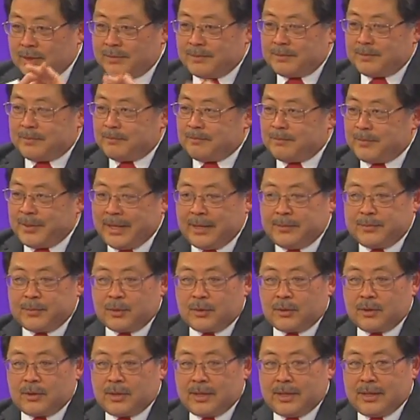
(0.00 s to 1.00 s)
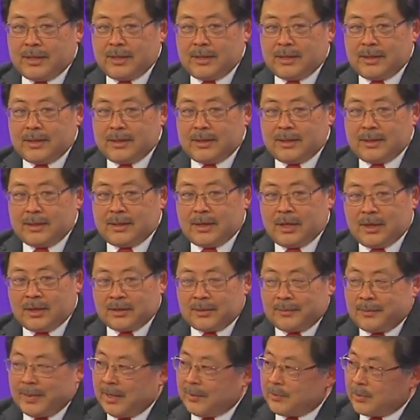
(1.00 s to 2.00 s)
the paper
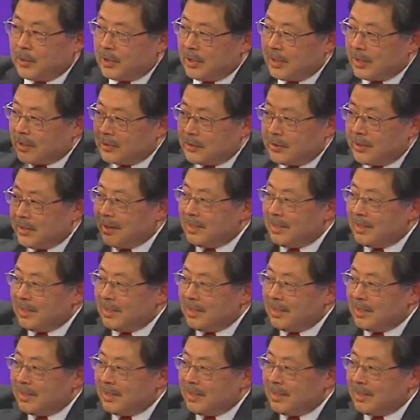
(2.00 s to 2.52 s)
on the paper cutter,